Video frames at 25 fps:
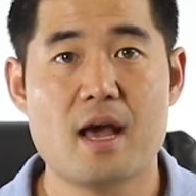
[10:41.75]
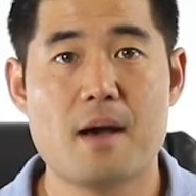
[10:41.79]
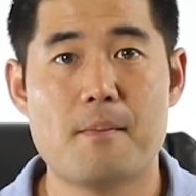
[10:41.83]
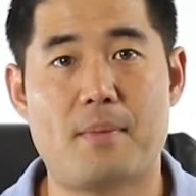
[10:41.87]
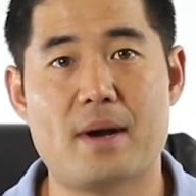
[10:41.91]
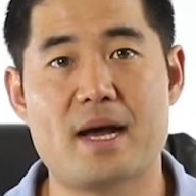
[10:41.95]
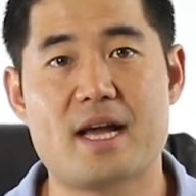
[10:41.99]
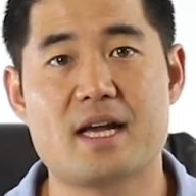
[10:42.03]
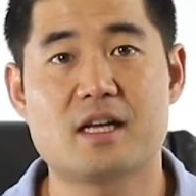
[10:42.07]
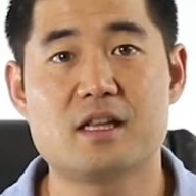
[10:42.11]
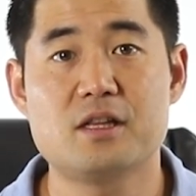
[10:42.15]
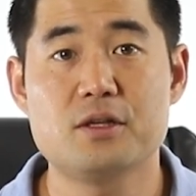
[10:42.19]

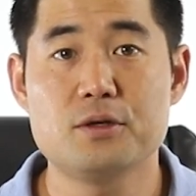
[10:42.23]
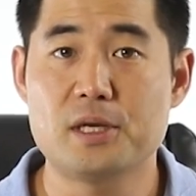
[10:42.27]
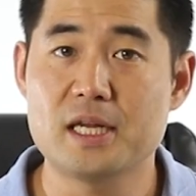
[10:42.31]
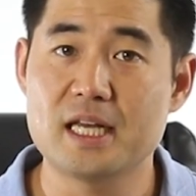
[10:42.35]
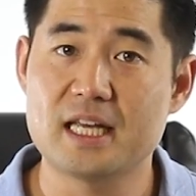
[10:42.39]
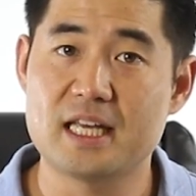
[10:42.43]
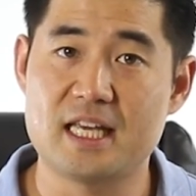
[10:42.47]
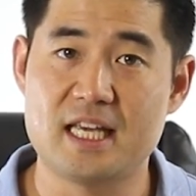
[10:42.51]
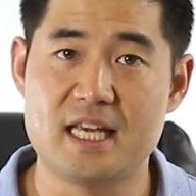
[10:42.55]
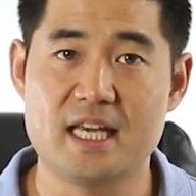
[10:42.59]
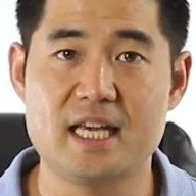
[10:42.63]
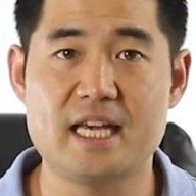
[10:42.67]
by
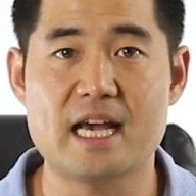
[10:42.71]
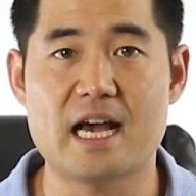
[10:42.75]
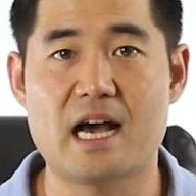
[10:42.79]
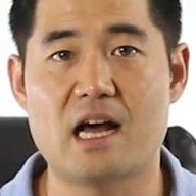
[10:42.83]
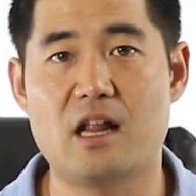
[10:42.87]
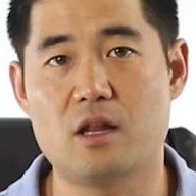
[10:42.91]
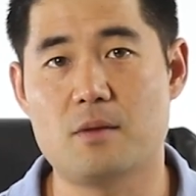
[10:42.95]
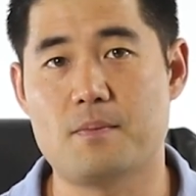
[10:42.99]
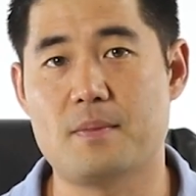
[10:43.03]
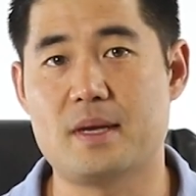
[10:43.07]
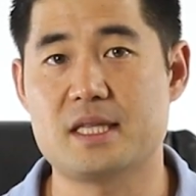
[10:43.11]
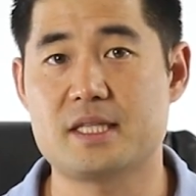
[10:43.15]
including key
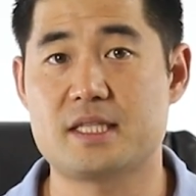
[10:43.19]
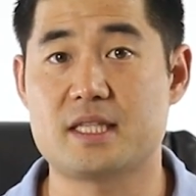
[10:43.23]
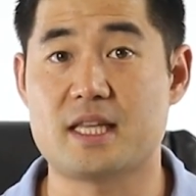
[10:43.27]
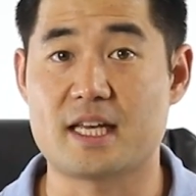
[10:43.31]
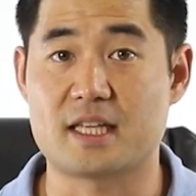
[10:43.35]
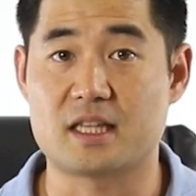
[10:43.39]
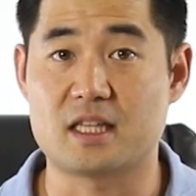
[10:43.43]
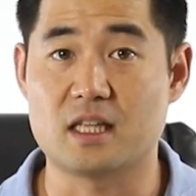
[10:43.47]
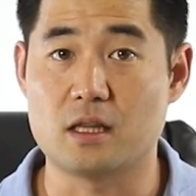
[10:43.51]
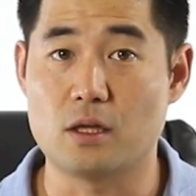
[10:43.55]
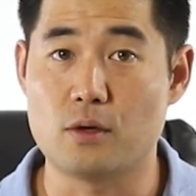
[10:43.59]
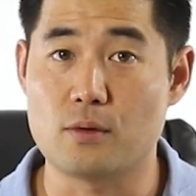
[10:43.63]
elements
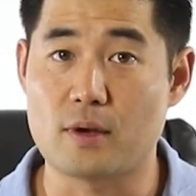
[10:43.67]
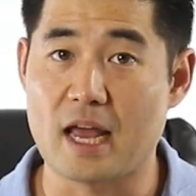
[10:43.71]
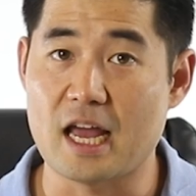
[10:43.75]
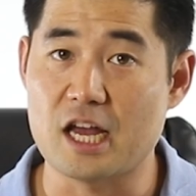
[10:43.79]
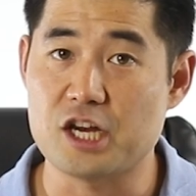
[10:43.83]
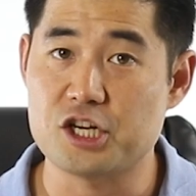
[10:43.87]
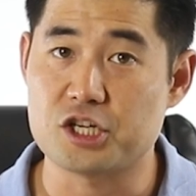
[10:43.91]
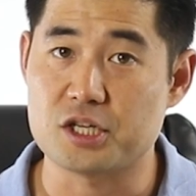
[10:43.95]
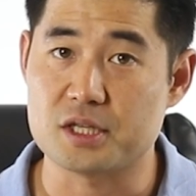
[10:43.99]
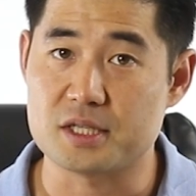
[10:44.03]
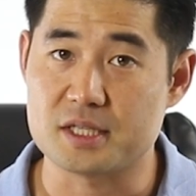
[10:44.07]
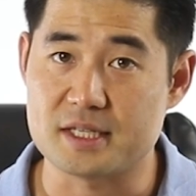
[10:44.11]
like the
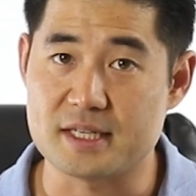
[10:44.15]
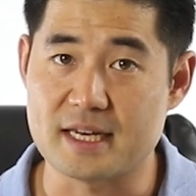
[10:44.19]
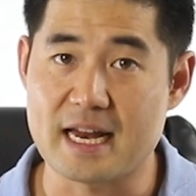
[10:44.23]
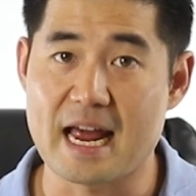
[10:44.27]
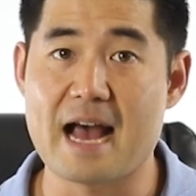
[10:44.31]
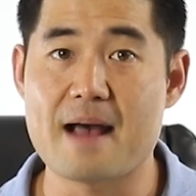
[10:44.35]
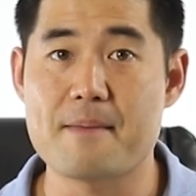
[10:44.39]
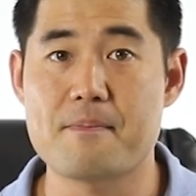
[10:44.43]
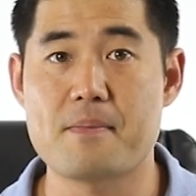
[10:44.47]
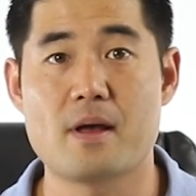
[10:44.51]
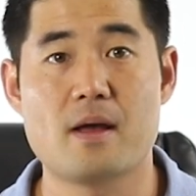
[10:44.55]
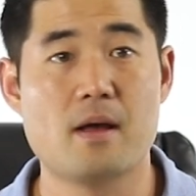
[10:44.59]
location's
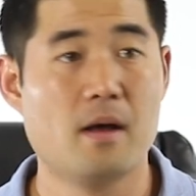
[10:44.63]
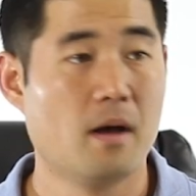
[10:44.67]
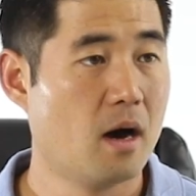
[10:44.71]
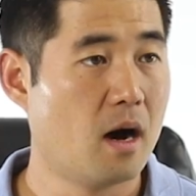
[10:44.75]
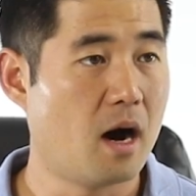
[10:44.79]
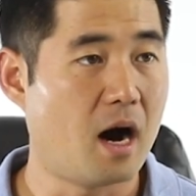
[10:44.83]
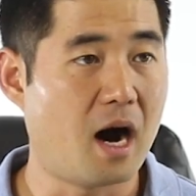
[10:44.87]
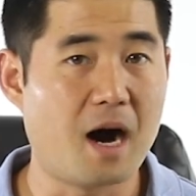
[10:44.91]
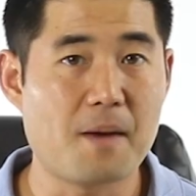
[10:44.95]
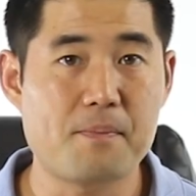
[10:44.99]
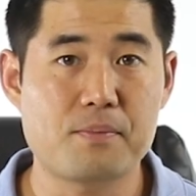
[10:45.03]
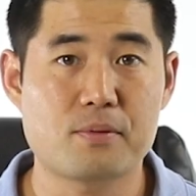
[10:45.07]
nap
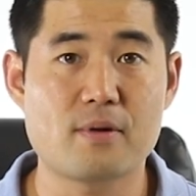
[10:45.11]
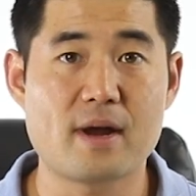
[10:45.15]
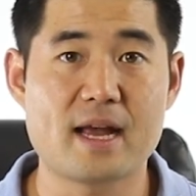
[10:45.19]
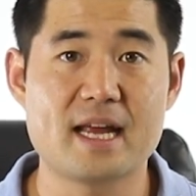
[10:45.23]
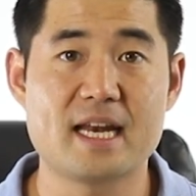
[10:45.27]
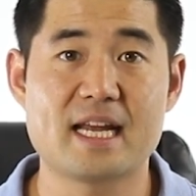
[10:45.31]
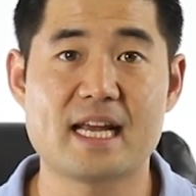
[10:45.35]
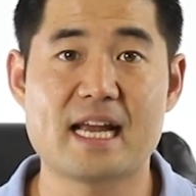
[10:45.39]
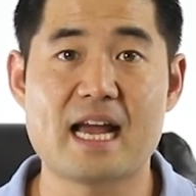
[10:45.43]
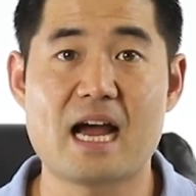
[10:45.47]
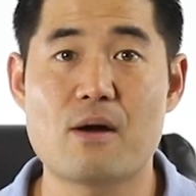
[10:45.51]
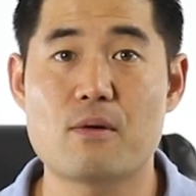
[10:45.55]

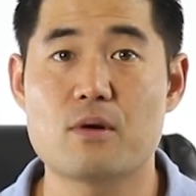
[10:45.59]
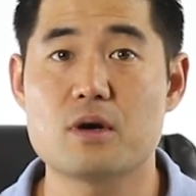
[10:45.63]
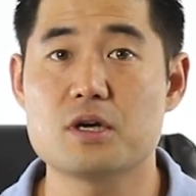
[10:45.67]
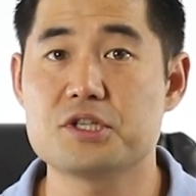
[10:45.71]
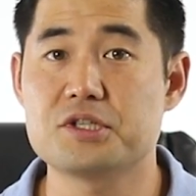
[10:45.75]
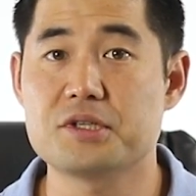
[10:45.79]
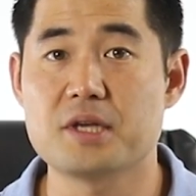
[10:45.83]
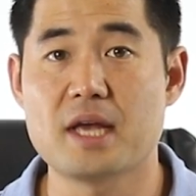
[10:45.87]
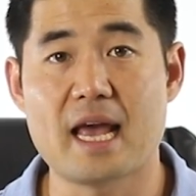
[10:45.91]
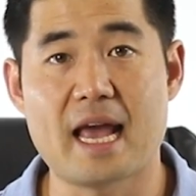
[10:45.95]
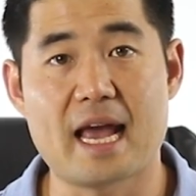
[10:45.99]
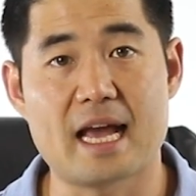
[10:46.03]
operating
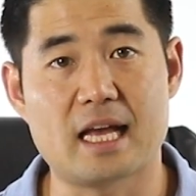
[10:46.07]
hours,